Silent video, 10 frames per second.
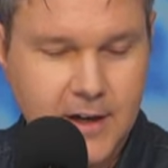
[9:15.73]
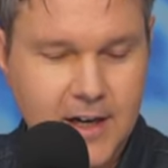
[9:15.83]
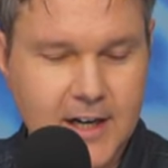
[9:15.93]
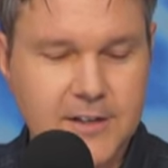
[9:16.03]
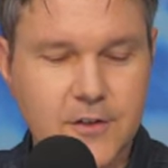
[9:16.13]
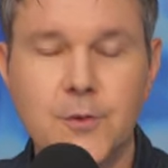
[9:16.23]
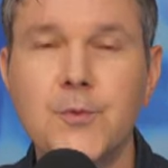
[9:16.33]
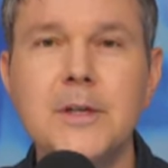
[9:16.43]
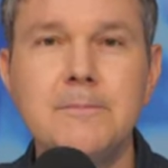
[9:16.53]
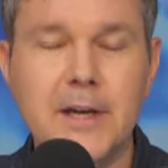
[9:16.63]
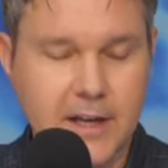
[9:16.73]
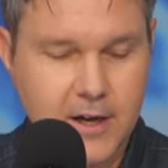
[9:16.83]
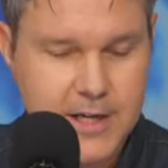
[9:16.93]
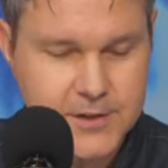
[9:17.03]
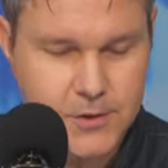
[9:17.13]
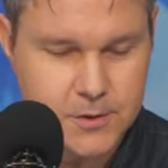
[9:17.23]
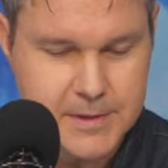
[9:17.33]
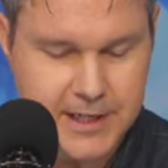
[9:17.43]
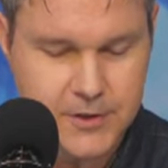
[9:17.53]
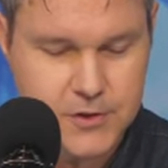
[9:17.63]
All right, the three big console
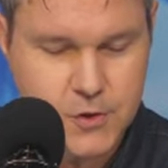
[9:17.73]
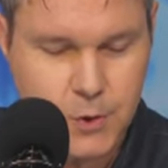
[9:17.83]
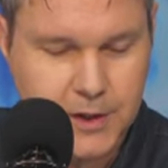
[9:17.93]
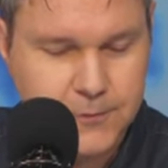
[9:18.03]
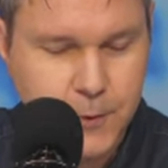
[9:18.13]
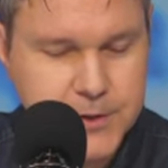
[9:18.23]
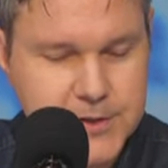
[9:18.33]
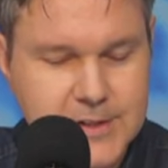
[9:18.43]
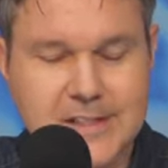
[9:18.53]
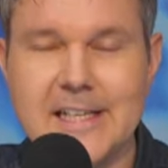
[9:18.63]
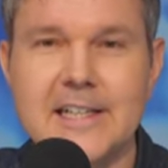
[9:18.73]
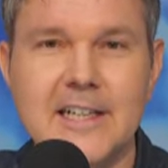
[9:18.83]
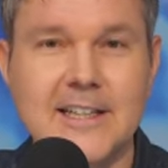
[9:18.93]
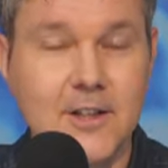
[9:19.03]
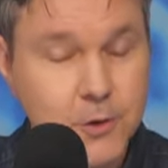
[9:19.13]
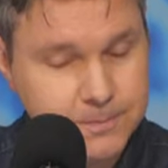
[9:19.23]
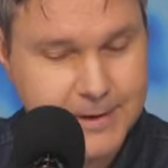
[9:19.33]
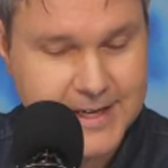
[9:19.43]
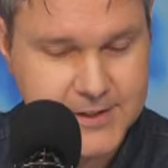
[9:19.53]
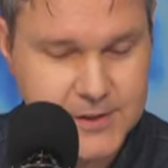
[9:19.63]
makers are joining forces to take on loot
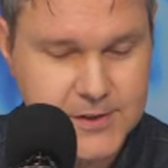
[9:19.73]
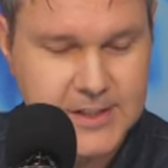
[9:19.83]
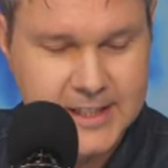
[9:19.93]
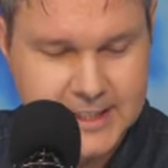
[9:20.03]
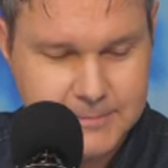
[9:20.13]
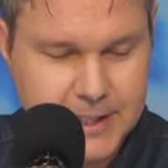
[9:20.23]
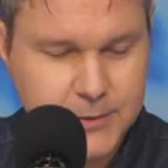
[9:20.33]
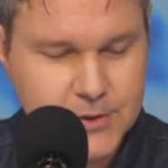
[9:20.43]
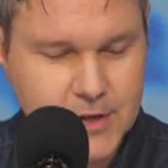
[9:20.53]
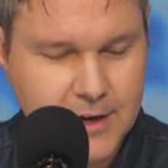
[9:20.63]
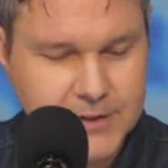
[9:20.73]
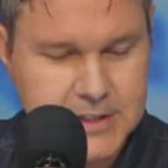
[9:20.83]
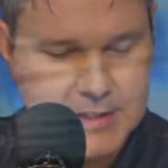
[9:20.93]
boxes. Microsoft and